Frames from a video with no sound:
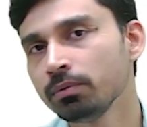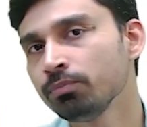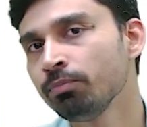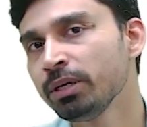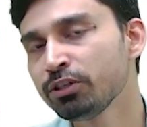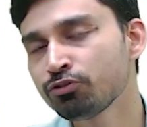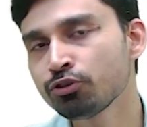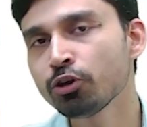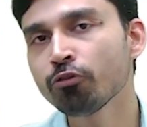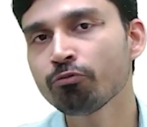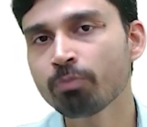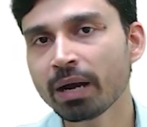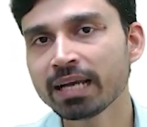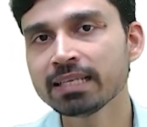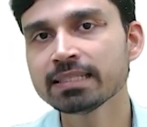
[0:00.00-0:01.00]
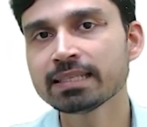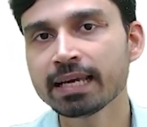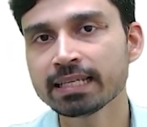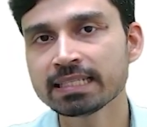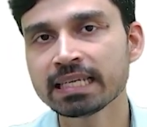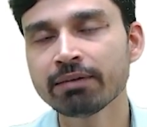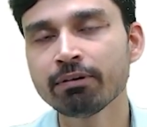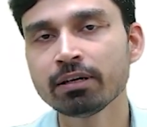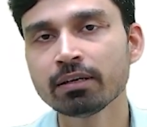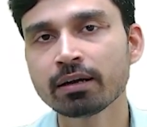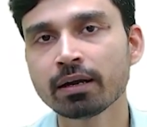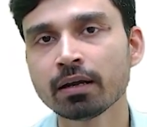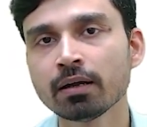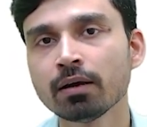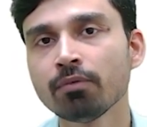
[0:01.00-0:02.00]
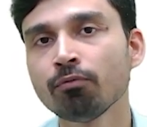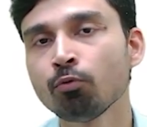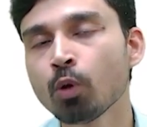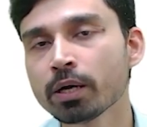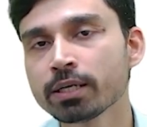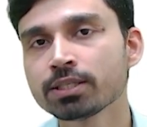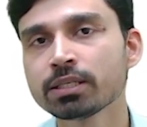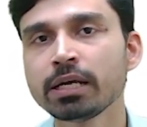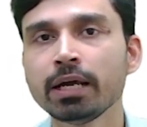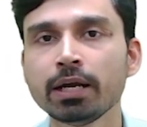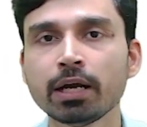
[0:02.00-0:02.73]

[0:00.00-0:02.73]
Ministry of Mines has given voice